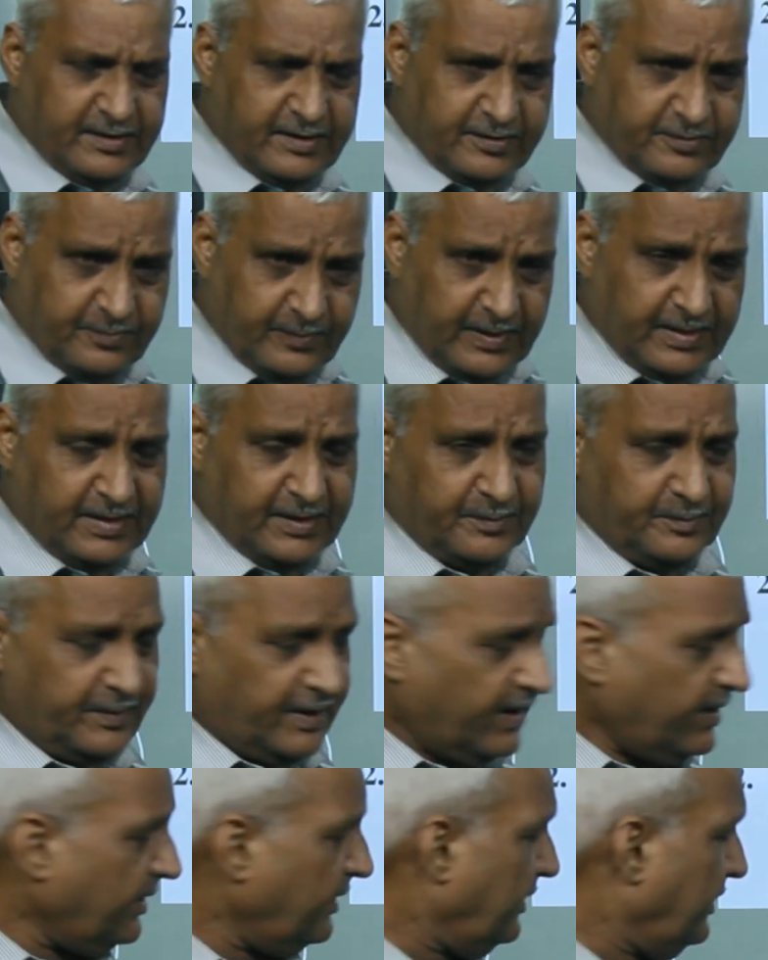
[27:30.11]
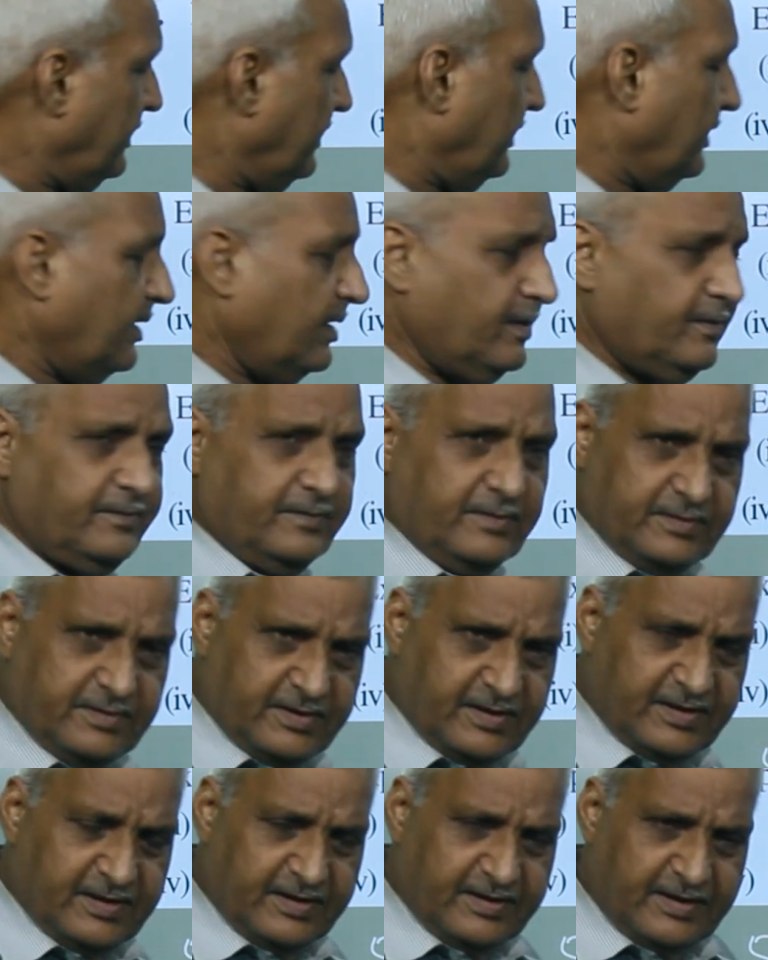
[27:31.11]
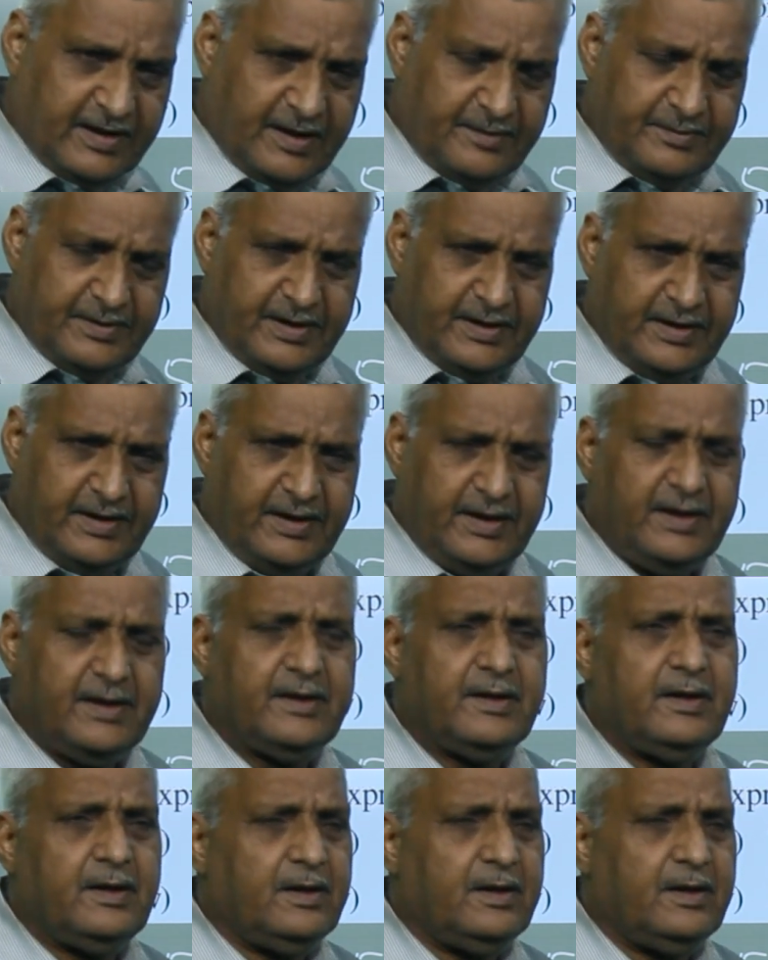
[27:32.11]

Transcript: decimal number doesn't have any